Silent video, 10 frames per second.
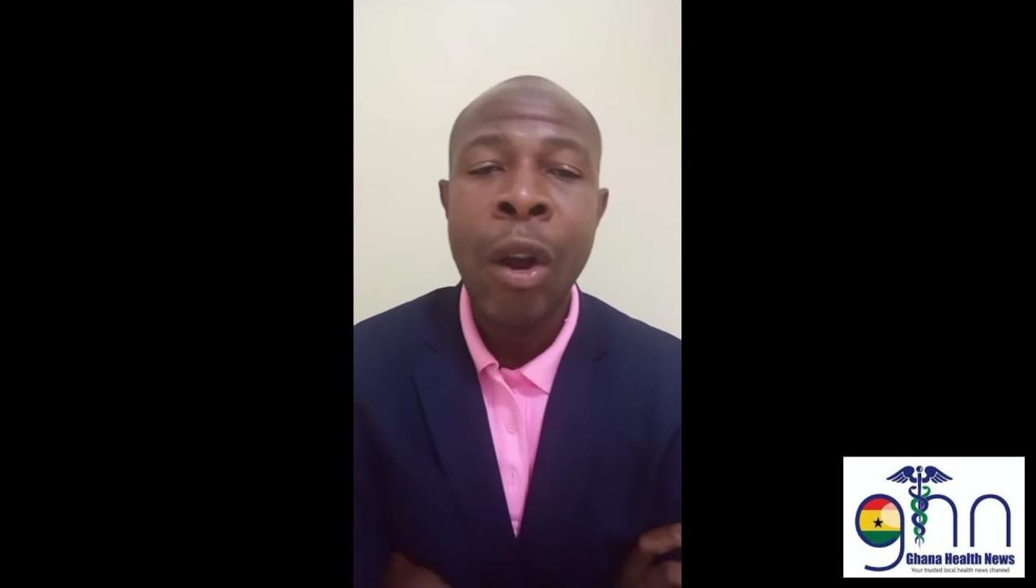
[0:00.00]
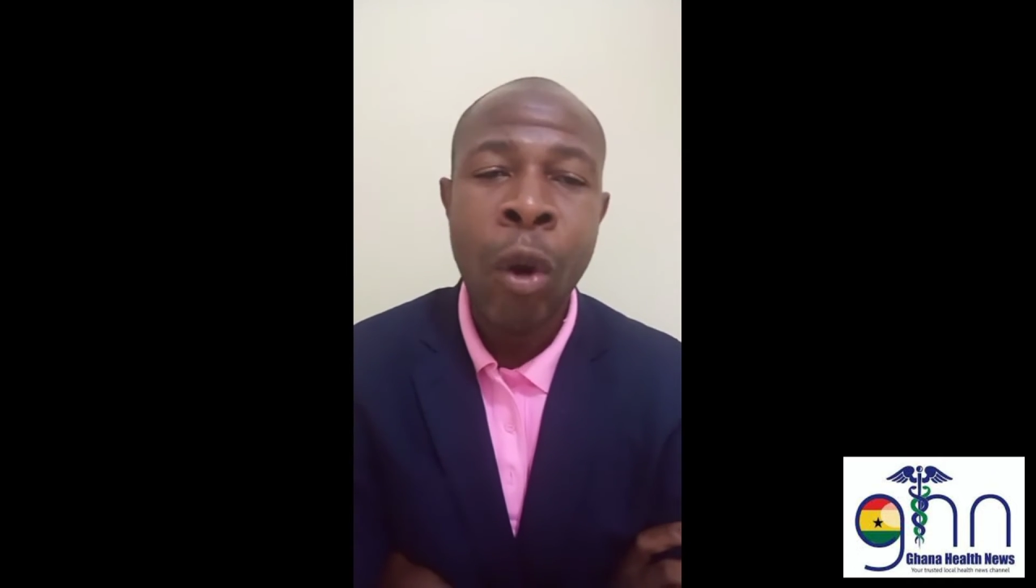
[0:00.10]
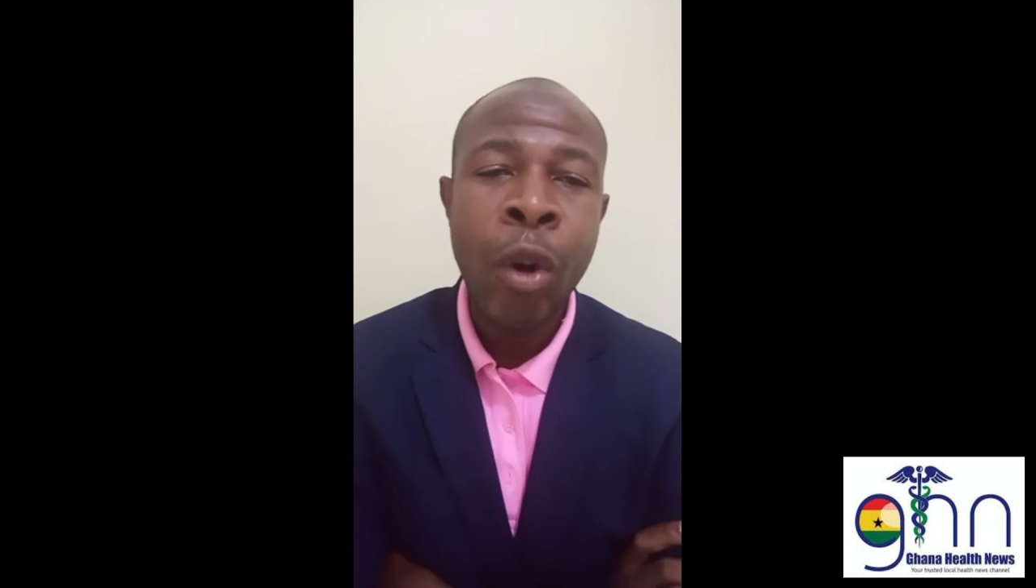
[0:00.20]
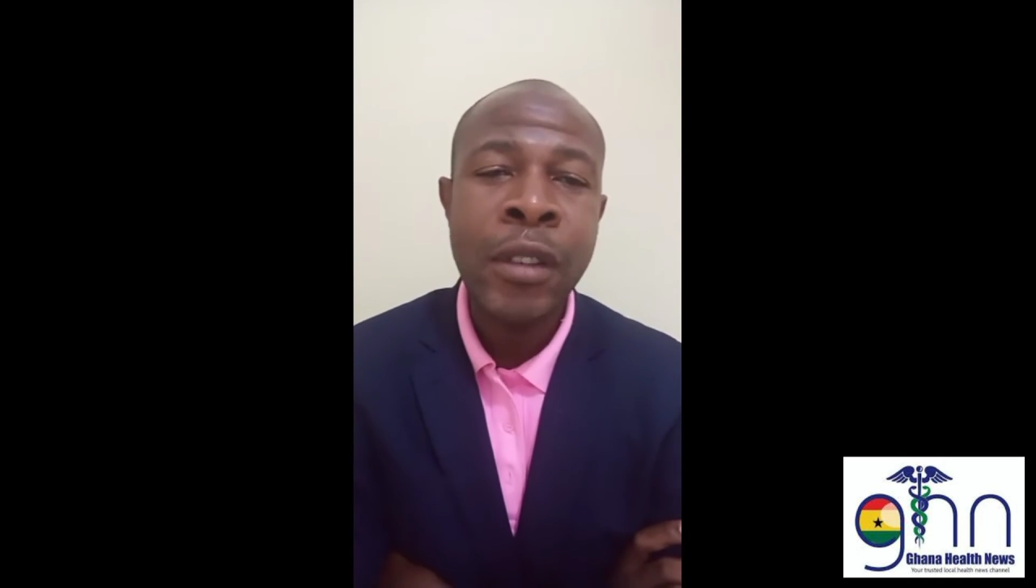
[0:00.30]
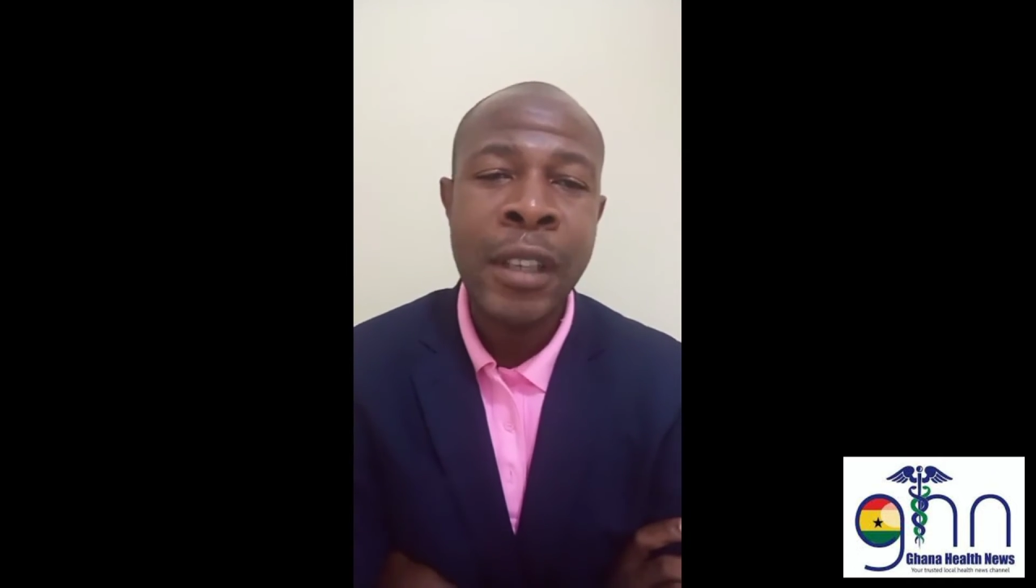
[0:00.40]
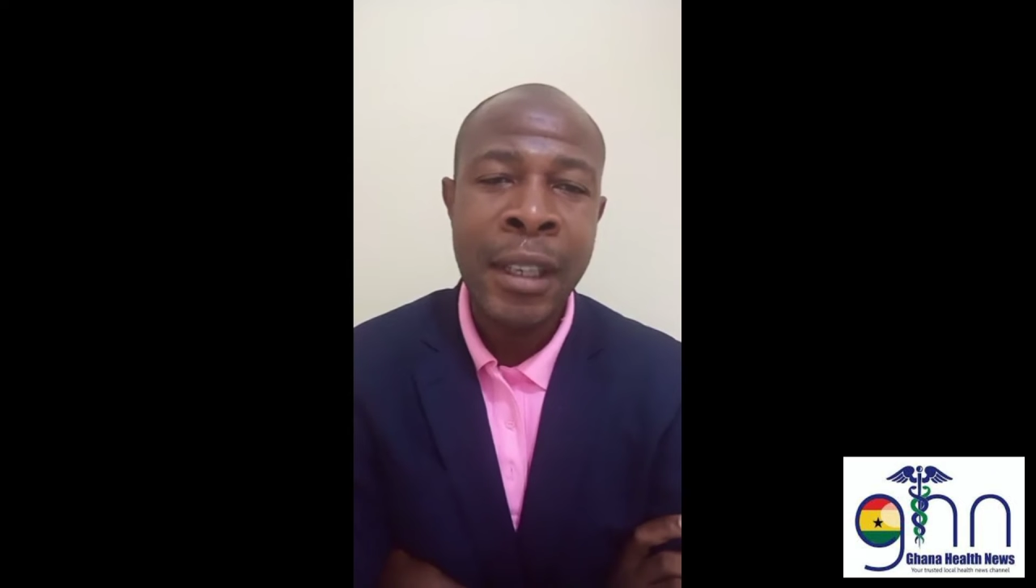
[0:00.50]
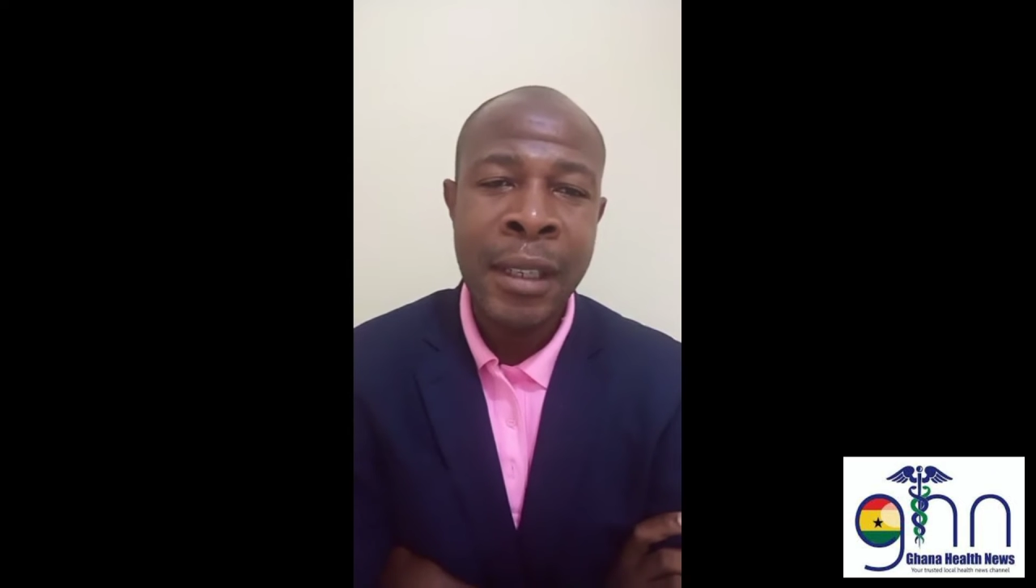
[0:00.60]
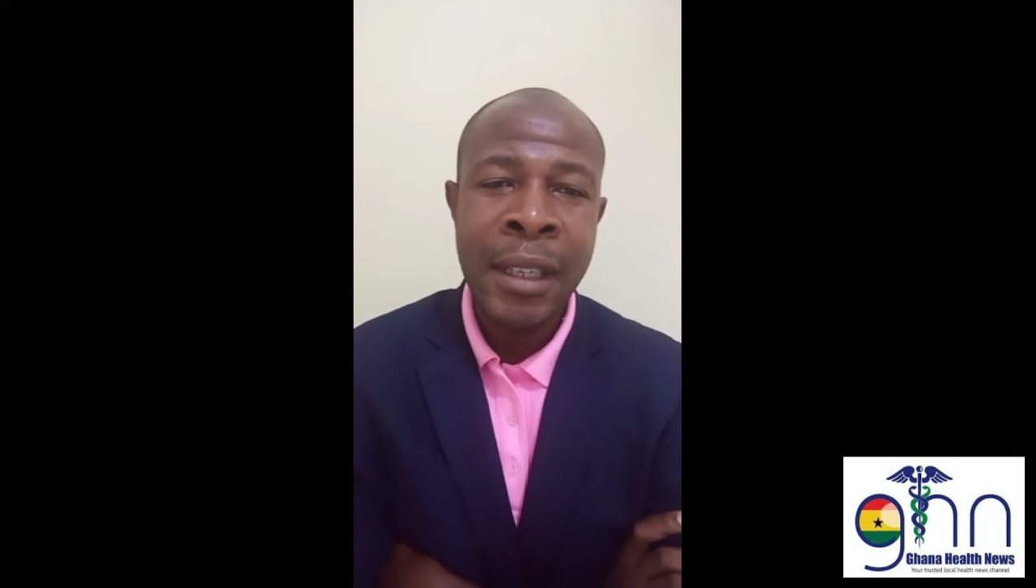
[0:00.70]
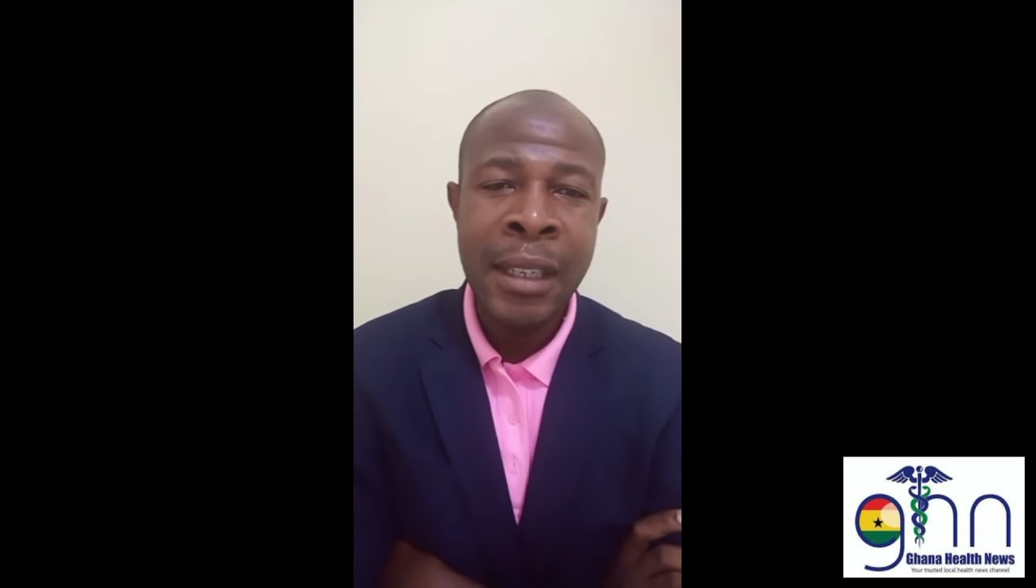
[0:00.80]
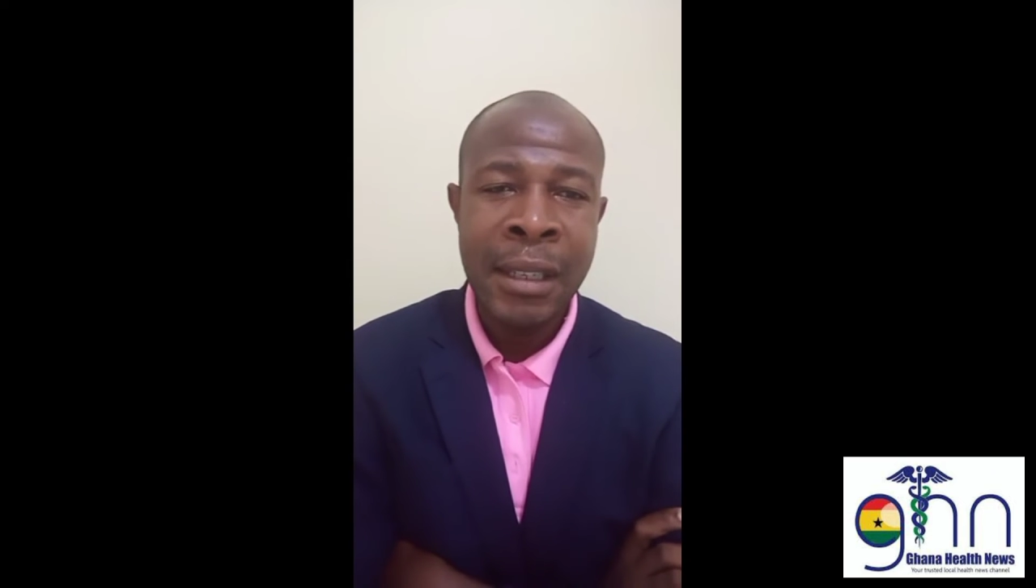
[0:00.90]
cause
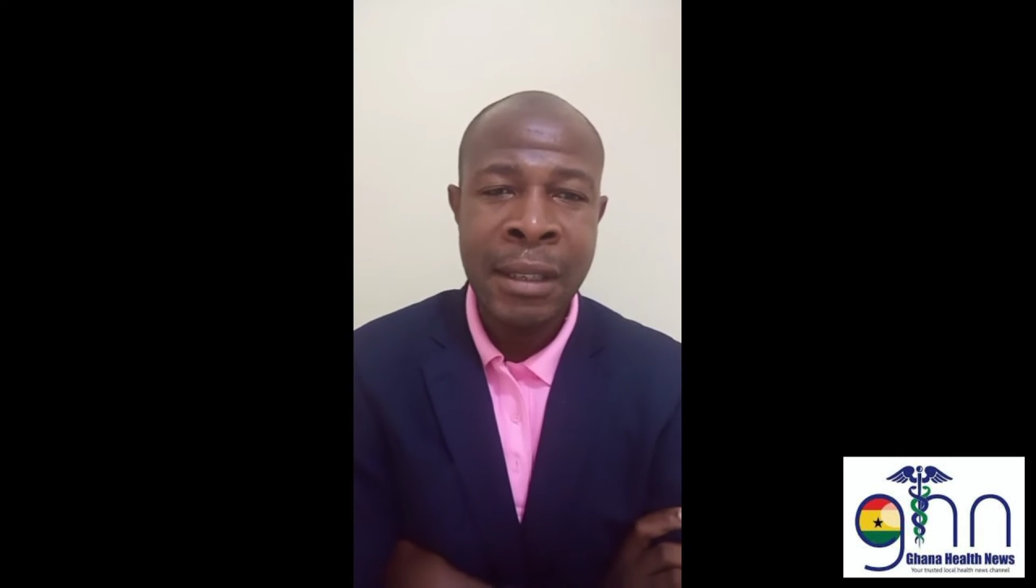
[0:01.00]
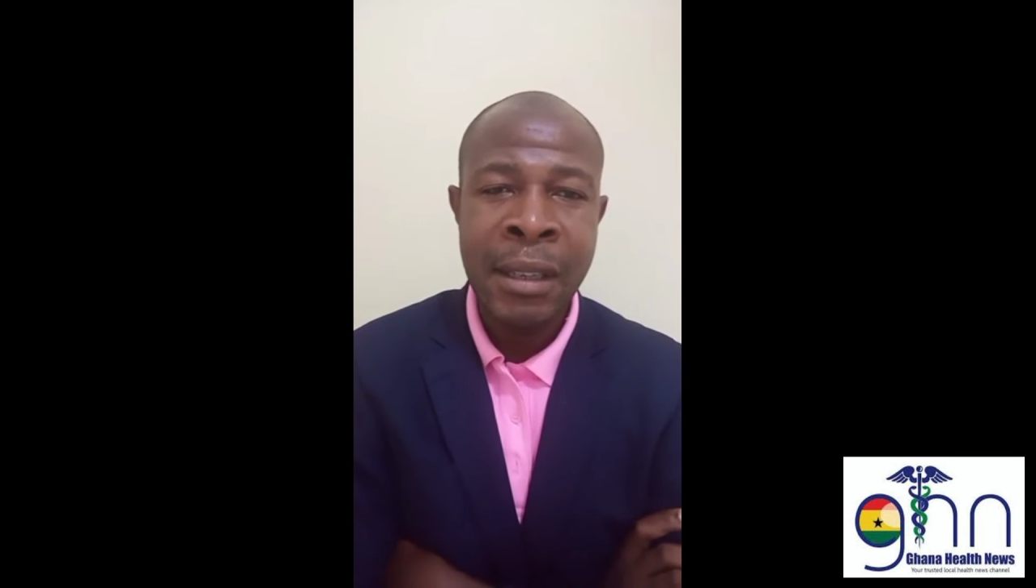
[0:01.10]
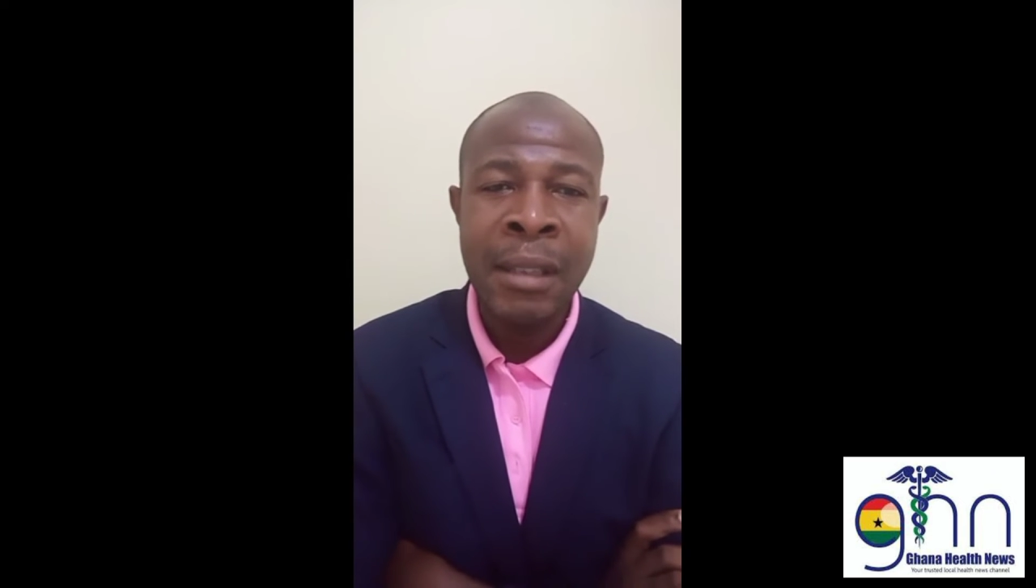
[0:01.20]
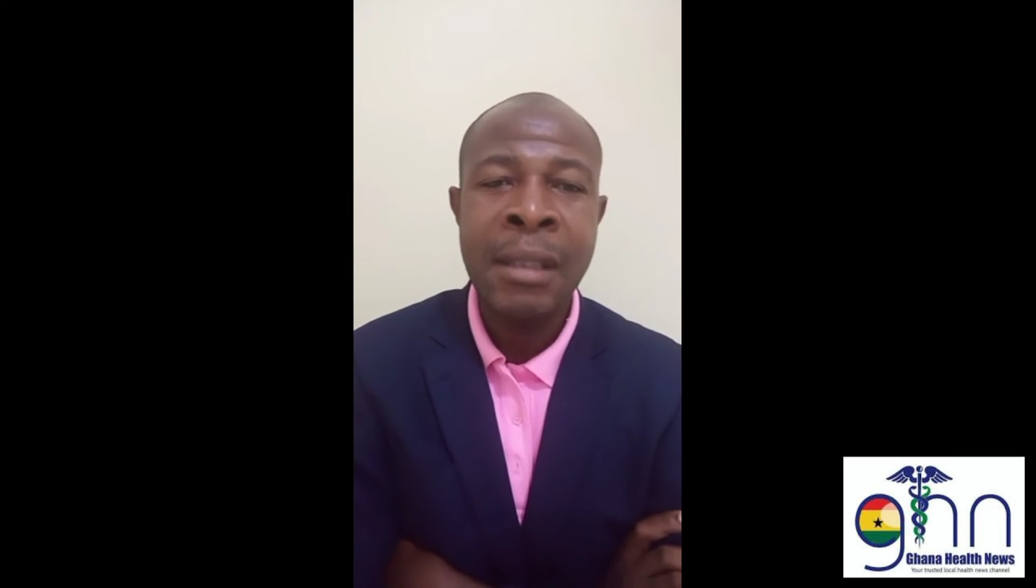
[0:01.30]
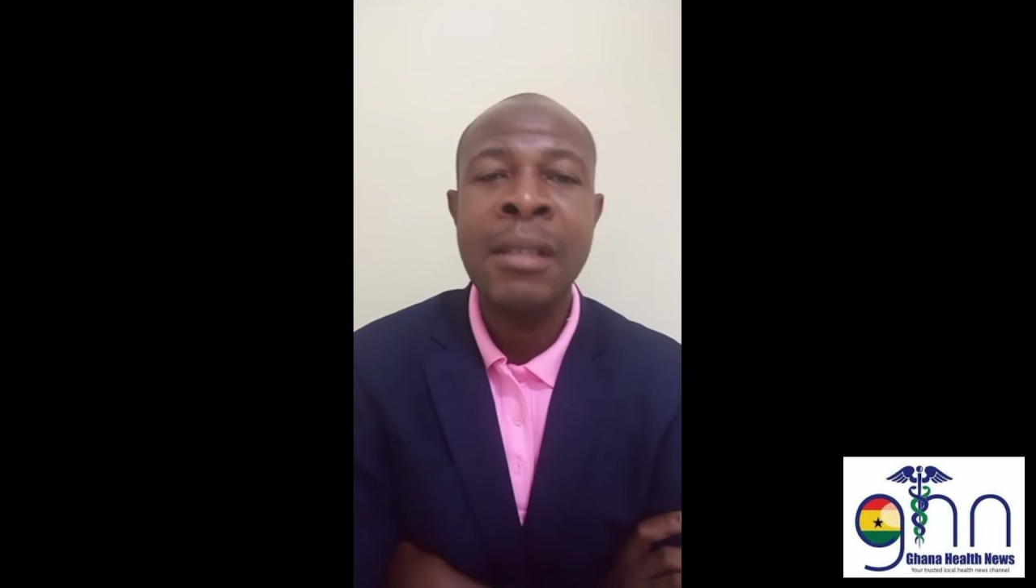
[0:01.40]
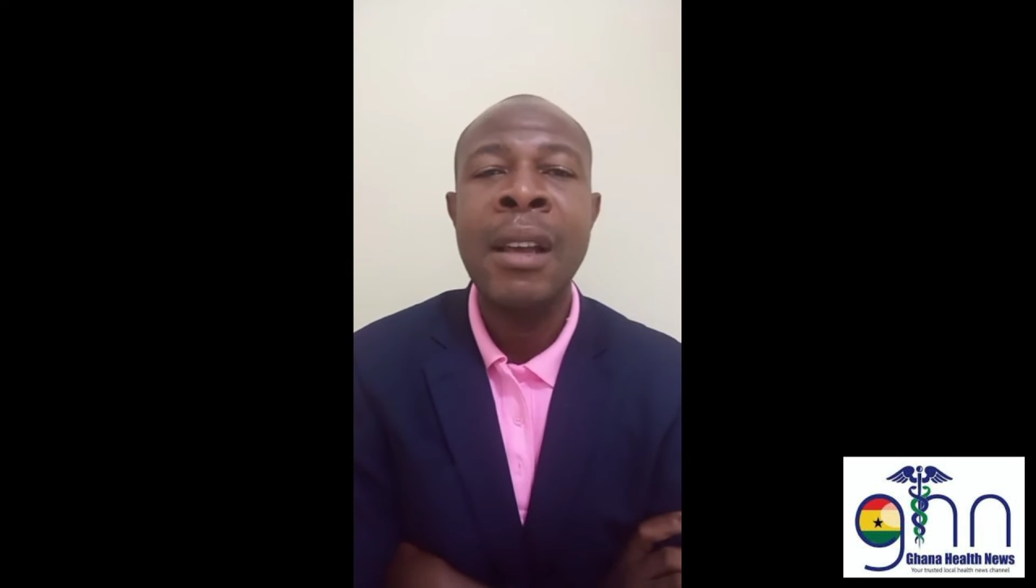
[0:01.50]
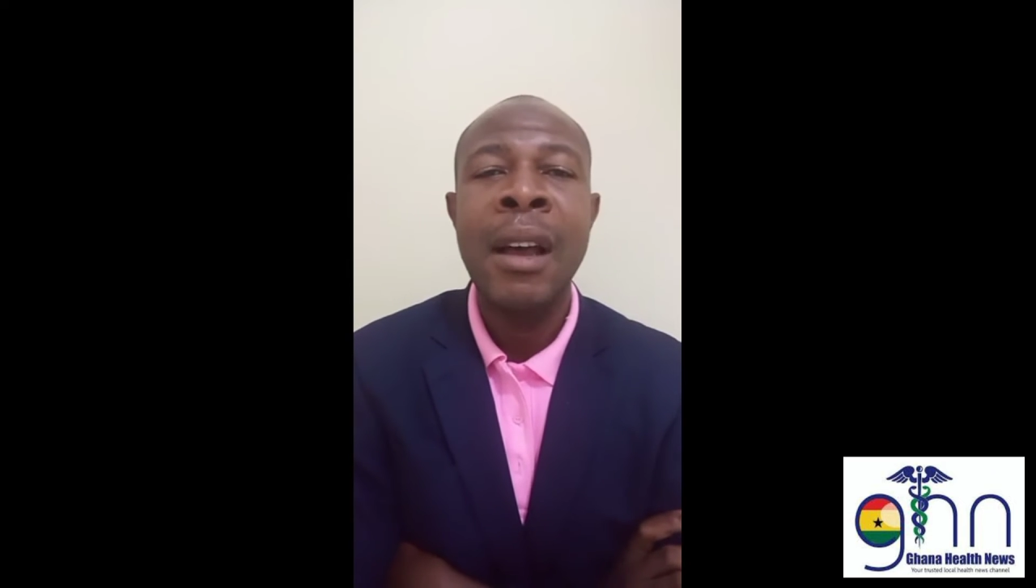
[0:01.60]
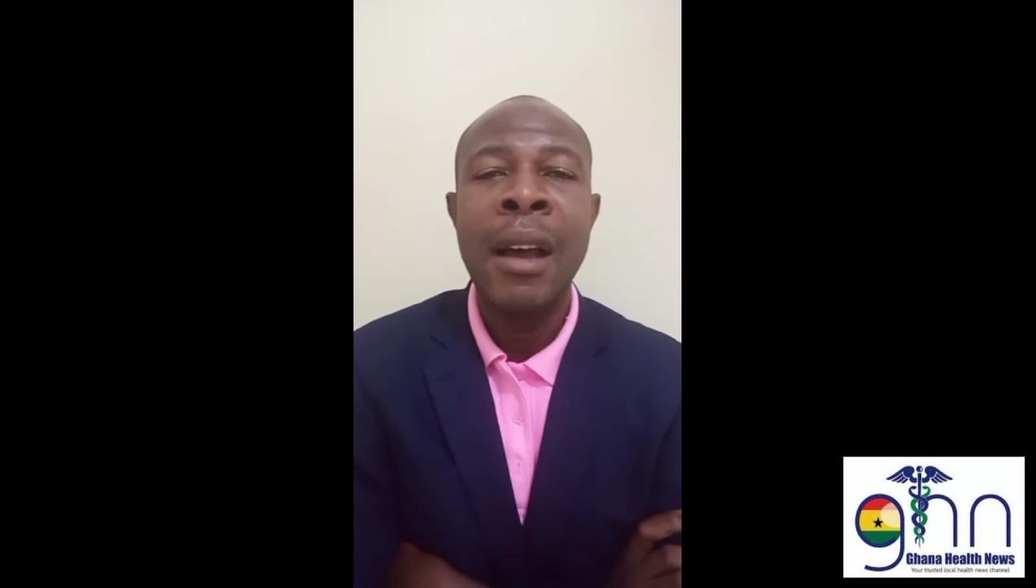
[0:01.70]
kidney diseases,